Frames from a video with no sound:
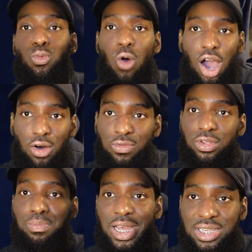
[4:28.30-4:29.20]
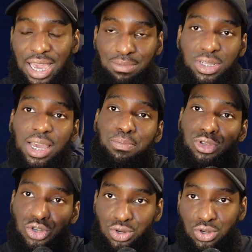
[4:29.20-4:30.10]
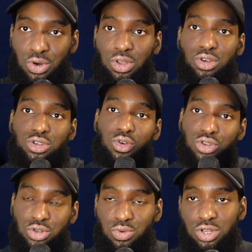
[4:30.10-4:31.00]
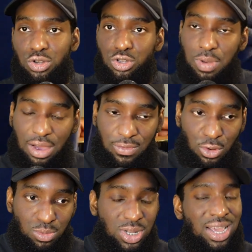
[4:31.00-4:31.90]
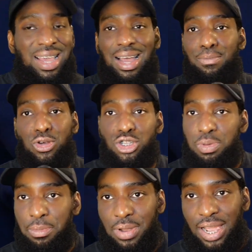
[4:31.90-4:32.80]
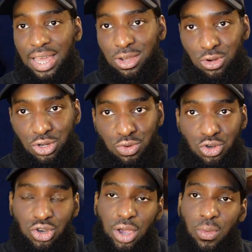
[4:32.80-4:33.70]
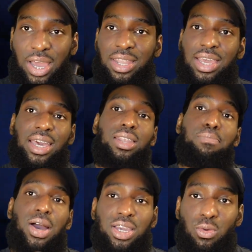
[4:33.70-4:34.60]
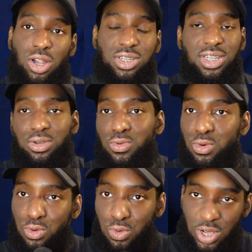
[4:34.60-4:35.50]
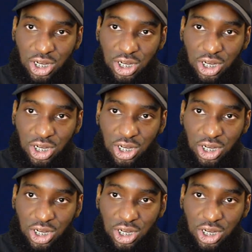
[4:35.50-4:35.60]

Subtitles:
a while for the best games to get produced on those consoles and those platforms, and most of the people that get the console straight away, they get the buggy ones and all the